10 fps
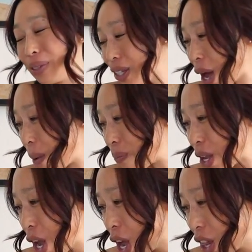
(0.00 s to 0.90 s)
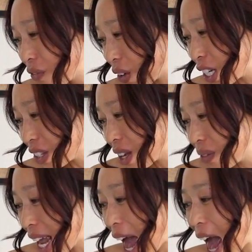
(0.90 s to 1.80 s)
So the first one
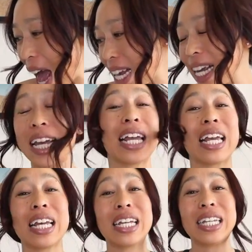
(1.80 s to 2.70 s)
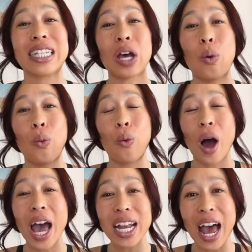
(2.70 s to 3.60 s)
we had is,
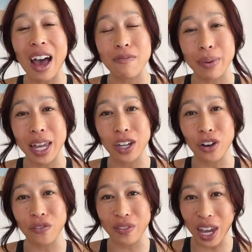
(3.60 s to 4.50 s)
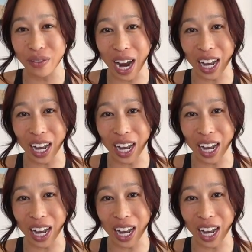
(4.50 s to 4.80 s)
what have been your favorite